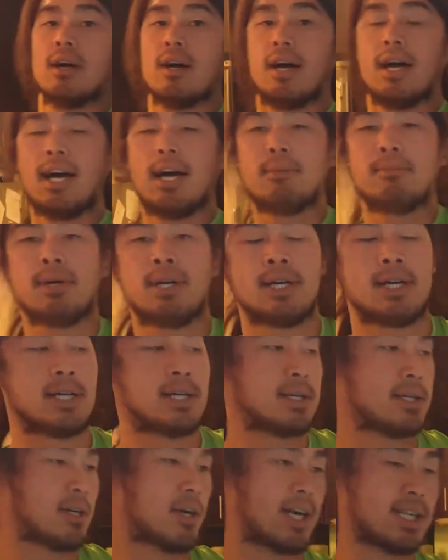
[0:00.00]
All
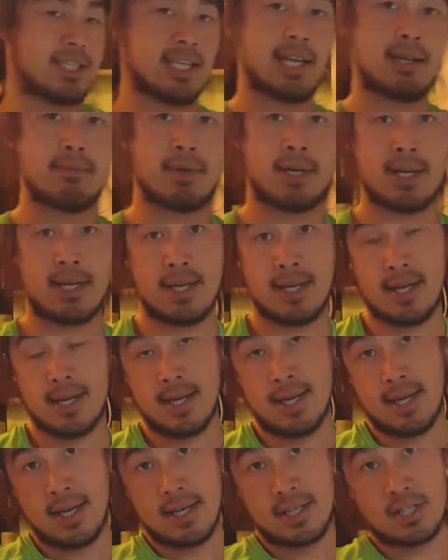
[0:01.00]
right, team.
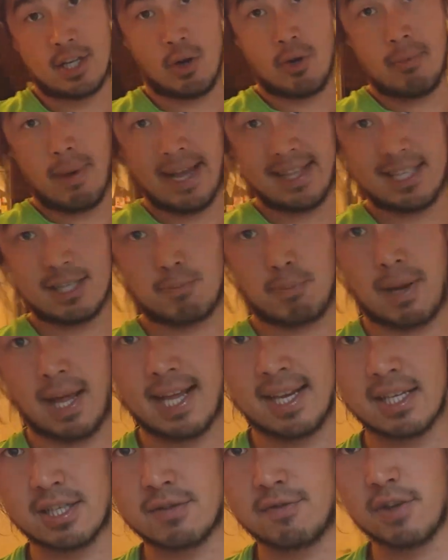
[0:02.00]
So we made this
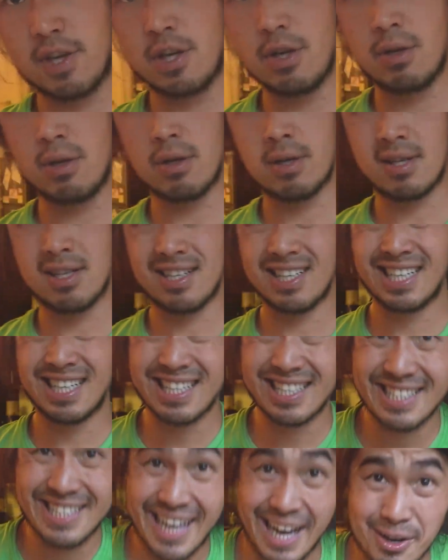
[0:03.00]
playlist for you.
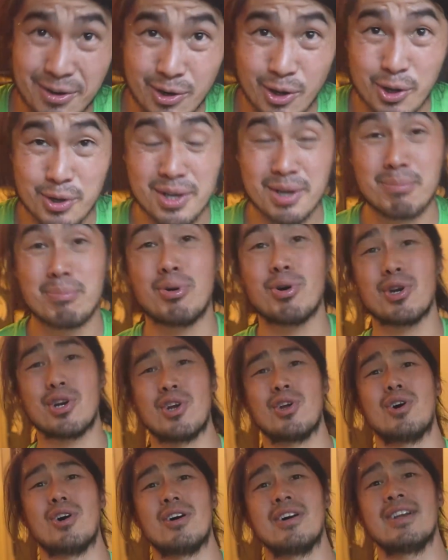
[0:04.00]
Download it, put
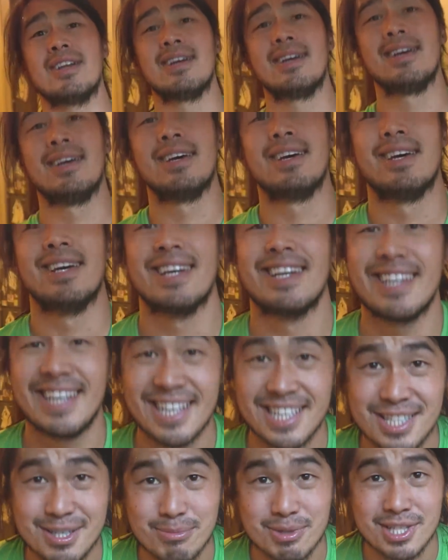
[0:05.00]
it on,
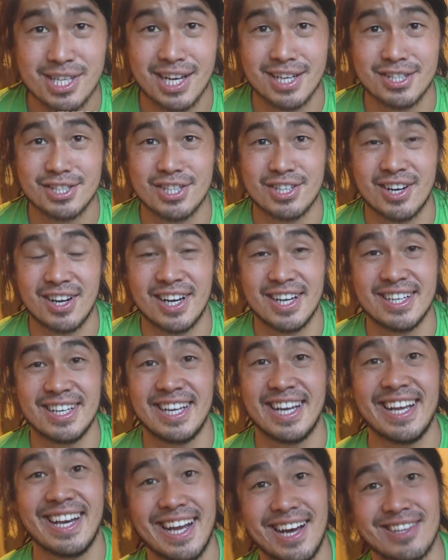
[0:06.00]
get some sunshine,
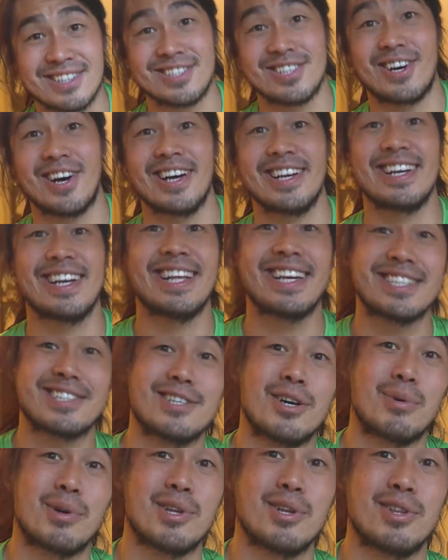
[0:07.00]
head outside, let us
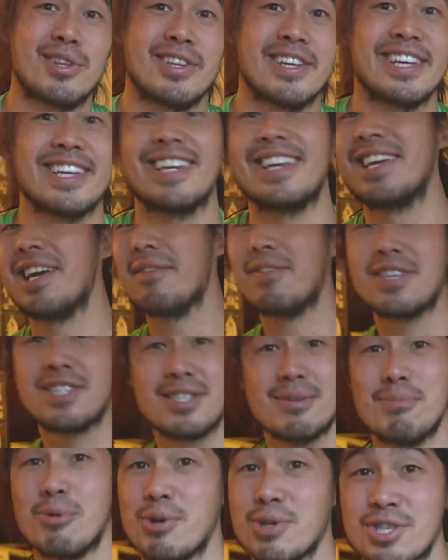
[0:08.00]
know what you think, give us
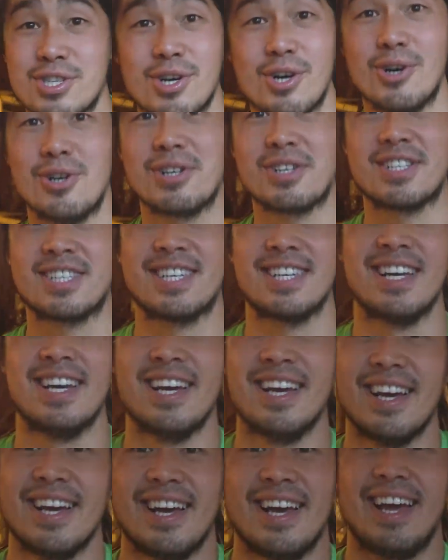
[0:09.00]
some more songs,
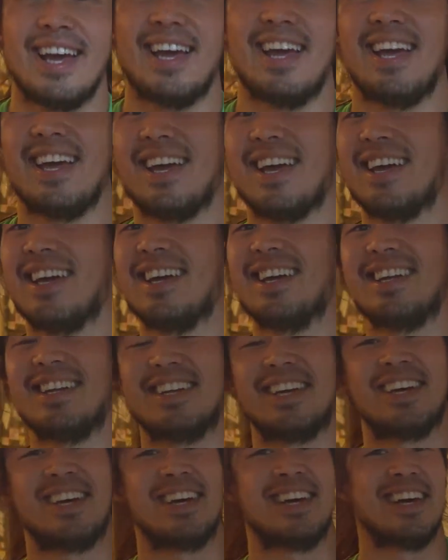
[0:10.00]

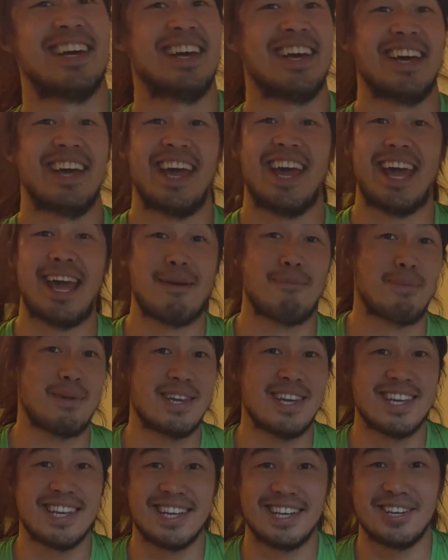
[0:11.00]
and
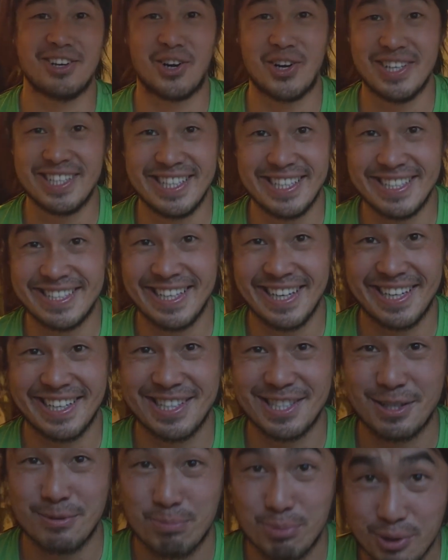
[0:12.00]
happy
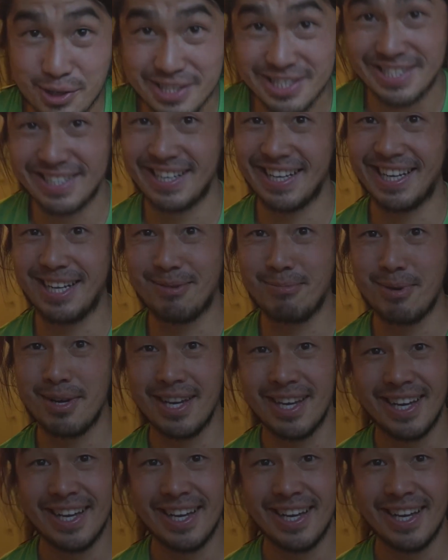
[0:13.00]
90-second sprints, team.